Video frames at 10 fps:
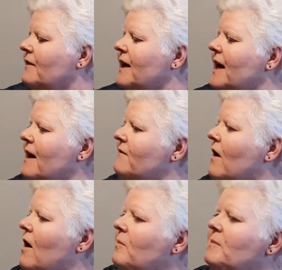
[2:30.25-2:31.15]
They have
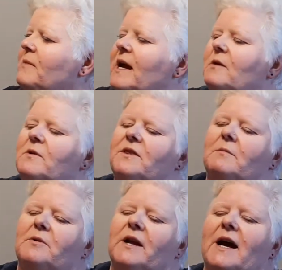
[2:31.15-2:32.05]
all been made with
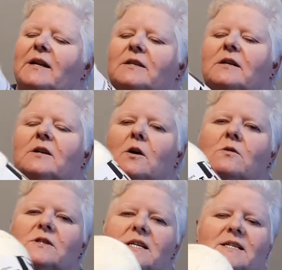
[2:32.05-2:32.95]
the Bernat
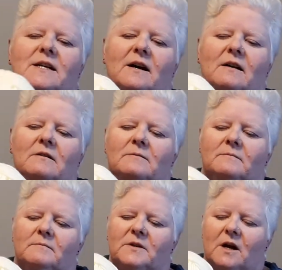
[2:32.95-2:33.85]
Cozy style
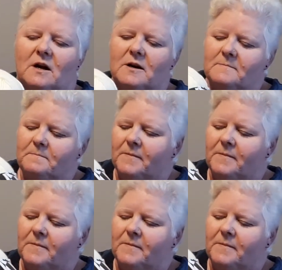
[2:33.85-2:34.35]
yarn.